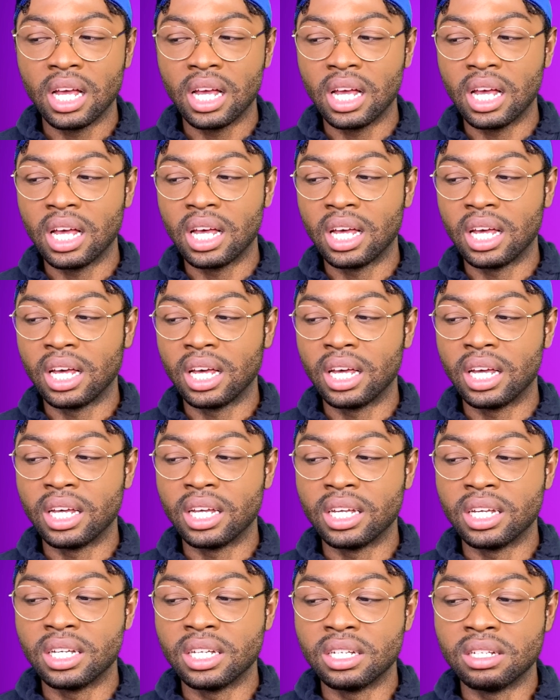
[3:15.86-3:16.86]

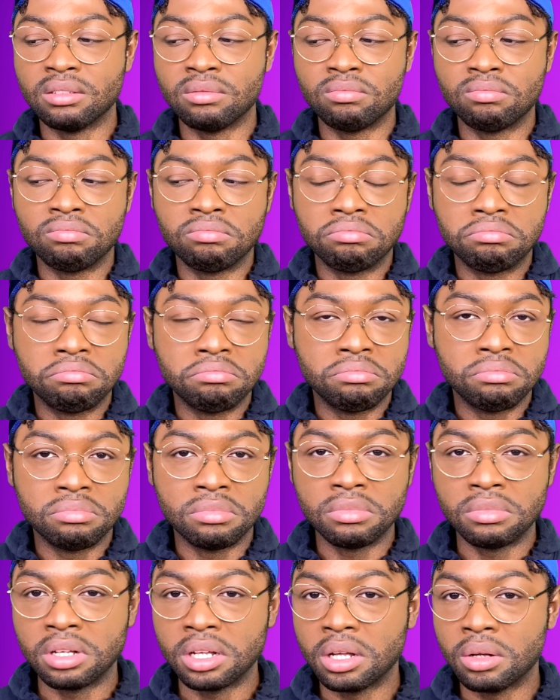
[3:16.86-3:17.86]
It
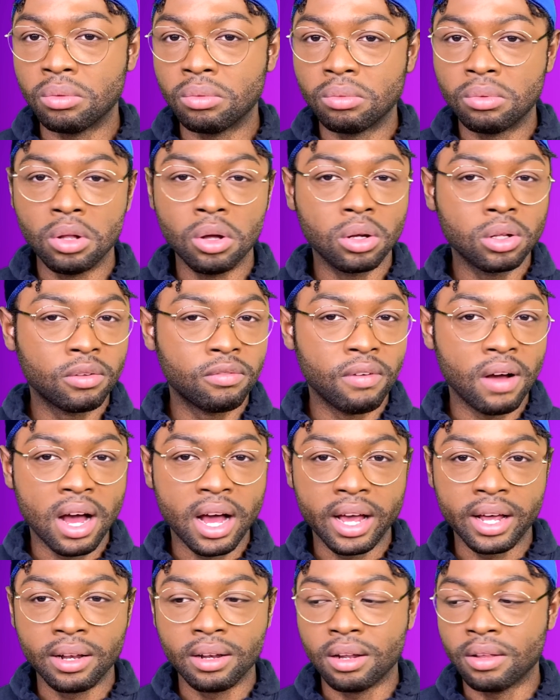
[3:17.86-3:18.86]
looked
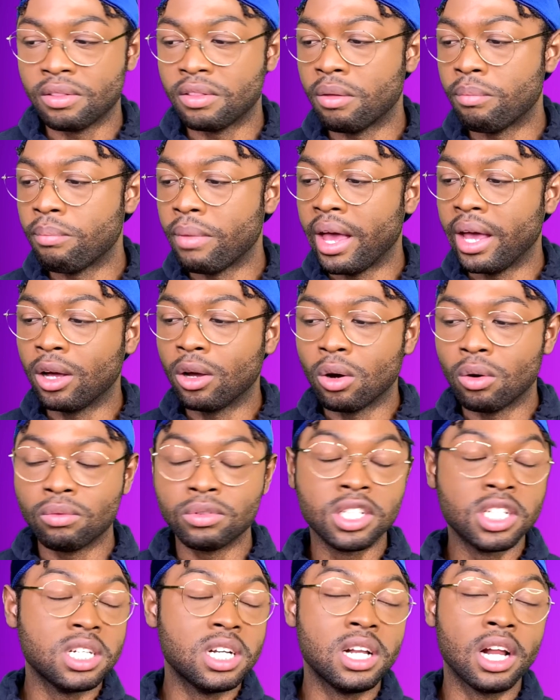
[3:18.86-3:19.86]
fine. The makeup,
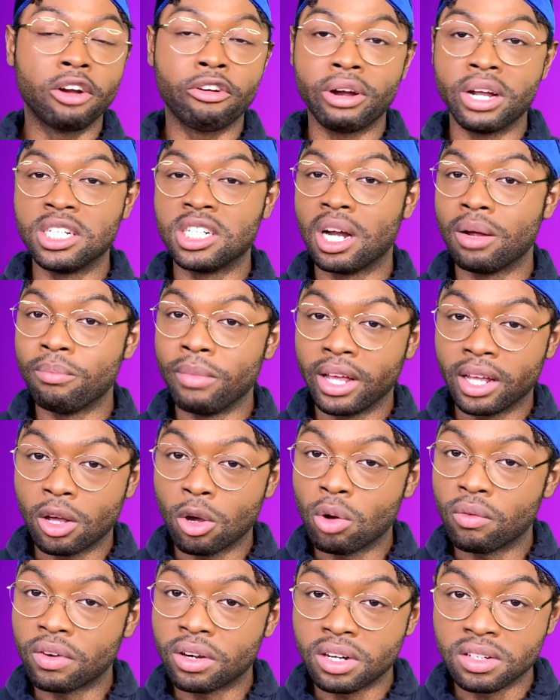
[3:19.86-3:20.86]
she did a great job making
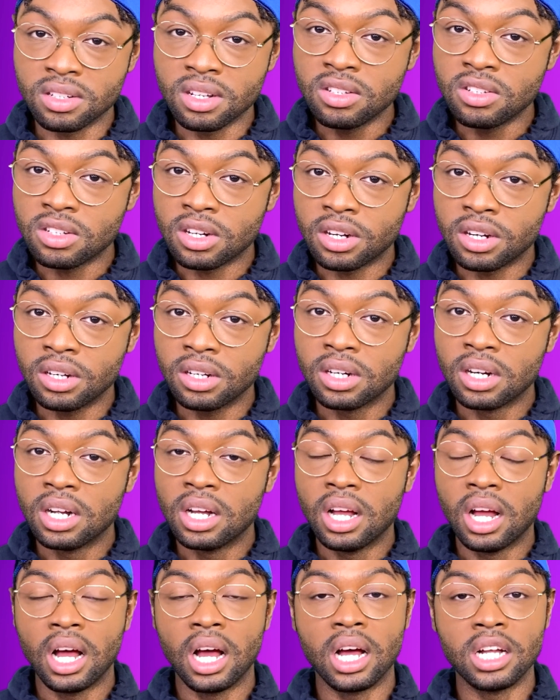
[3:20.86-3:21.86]
over her sister.
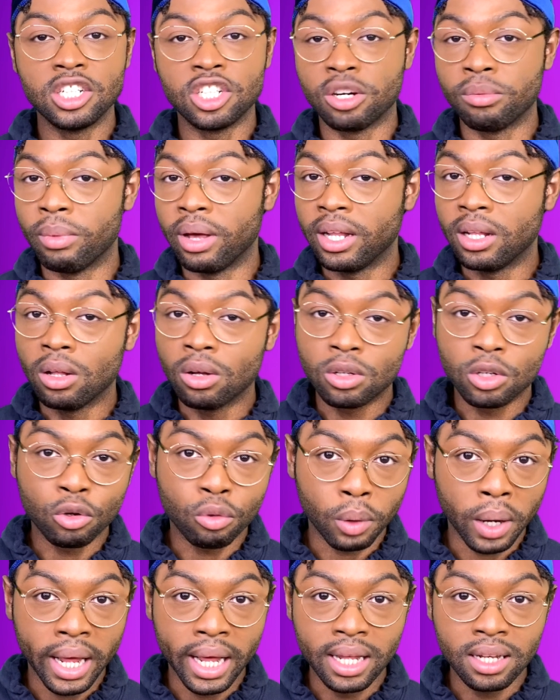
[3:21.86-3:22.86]
Jermaine looked
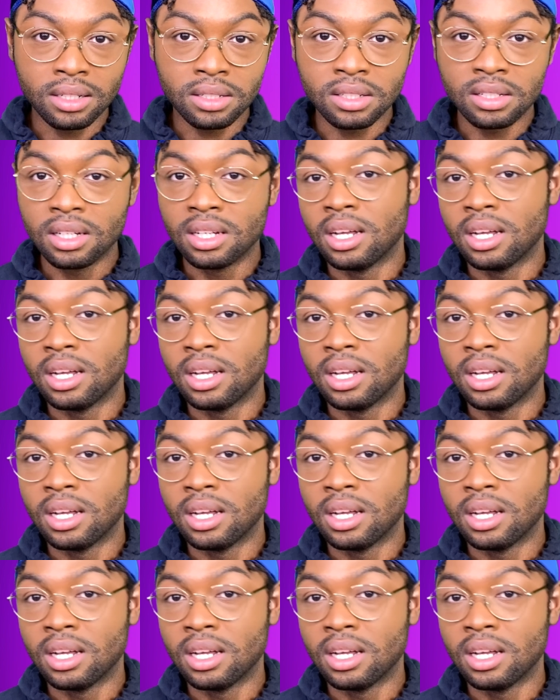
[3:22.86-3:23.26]
great.